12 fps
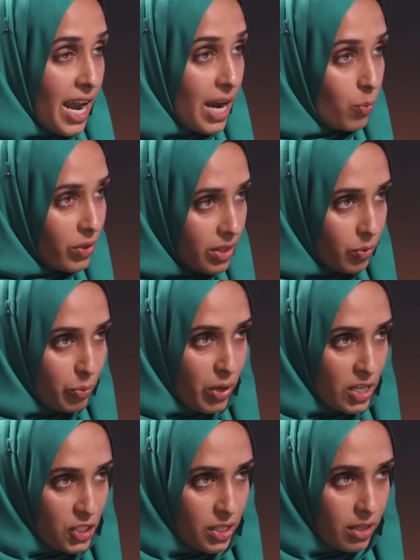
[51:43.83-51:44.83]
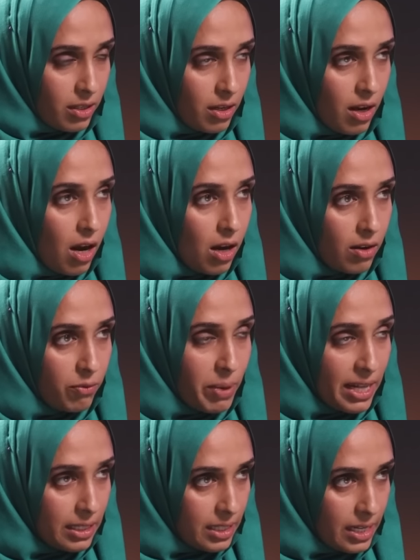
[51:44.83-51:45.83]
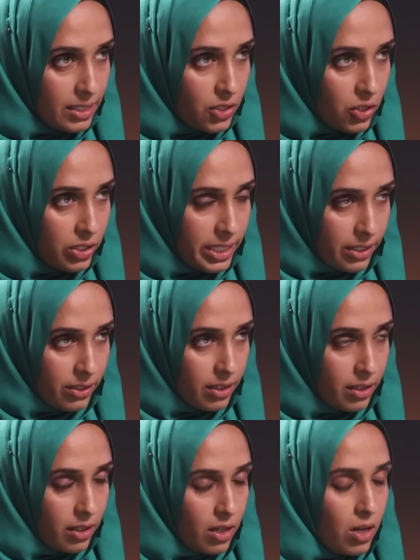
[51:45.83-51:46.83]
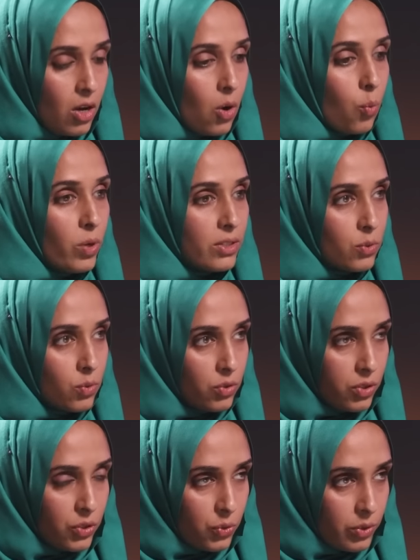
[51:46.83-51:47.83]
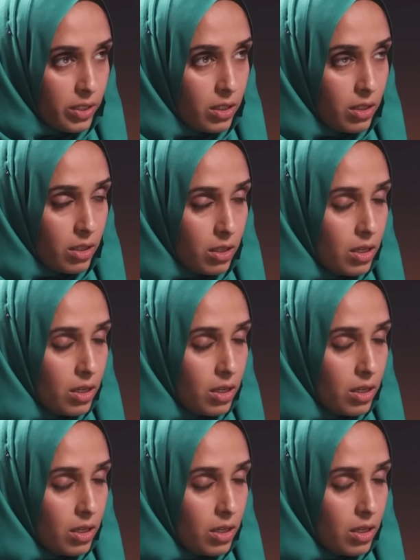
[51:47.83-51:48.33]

And with the repression of Palestine solidarity, what schools are doing